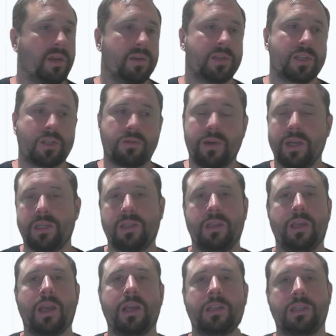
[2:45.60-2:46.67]
it goes straight to
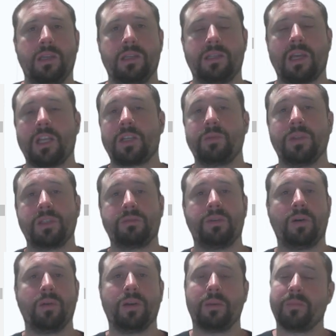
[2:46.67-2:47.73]
the attachments
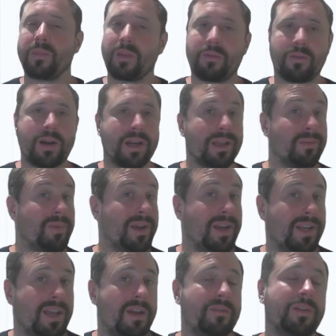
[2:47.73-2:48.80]
folder. If you're adding a
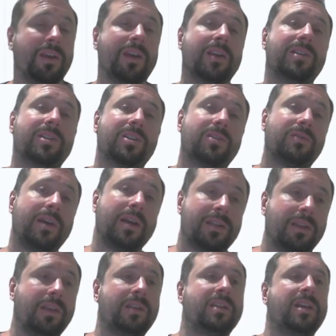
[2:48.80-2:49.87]
PDF, it goes straight
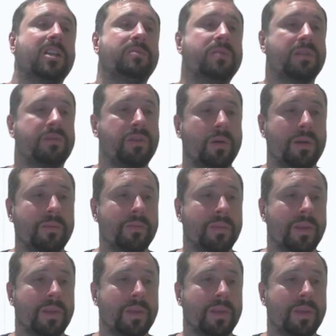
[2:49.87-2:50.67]
to the attachments folder.